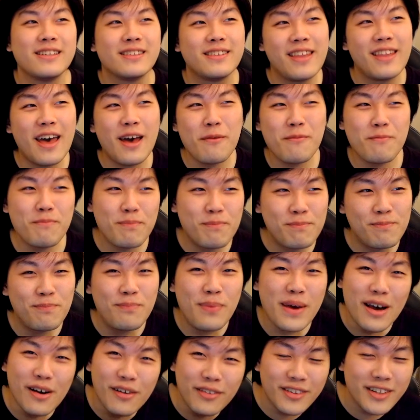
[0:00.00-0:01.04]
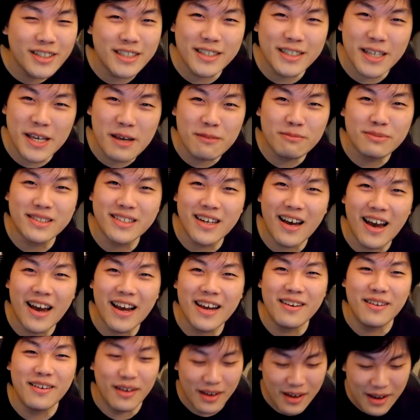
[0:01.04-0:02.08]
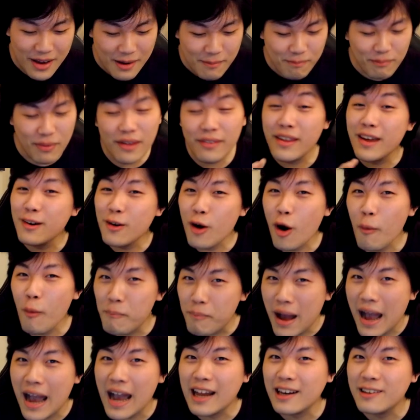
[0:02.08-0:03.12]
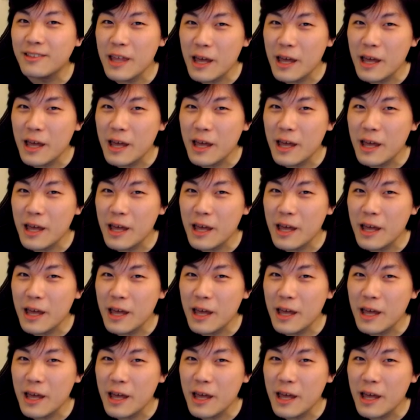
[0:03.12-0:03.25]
they're bit on the steep side, but they're not bad.